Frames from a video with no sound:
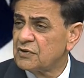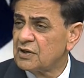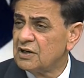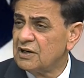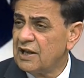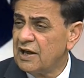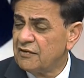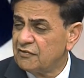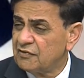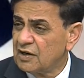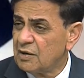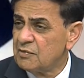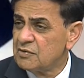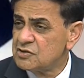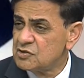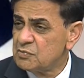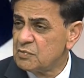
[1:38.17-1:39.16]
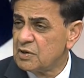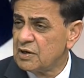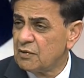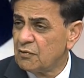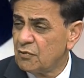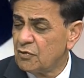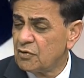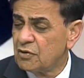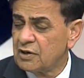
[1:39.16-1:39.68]
Lifetime Achievement
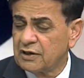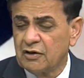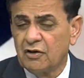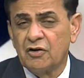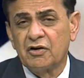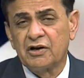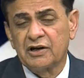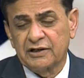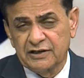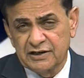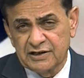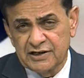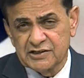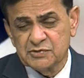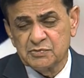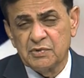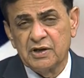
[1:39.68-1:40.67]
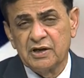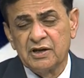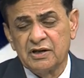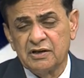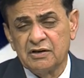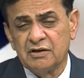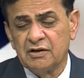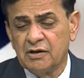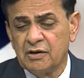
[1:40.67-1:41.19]
Award, or recognized by
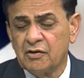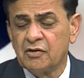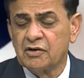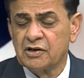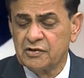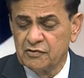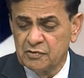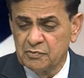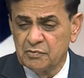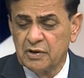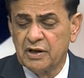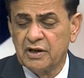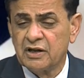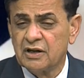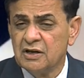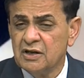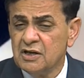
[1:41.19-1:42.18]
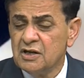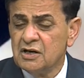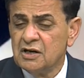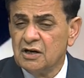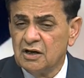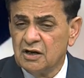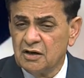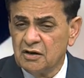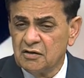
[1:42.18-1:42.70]
uh, given by
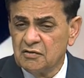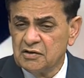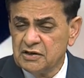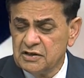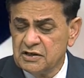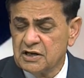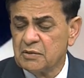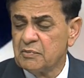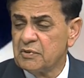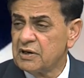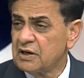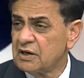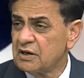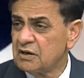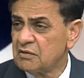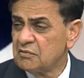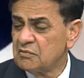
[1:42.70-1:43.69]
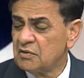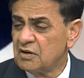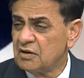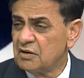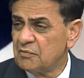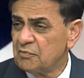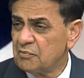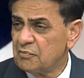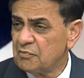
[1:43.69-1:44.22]
uh, Indian American uh,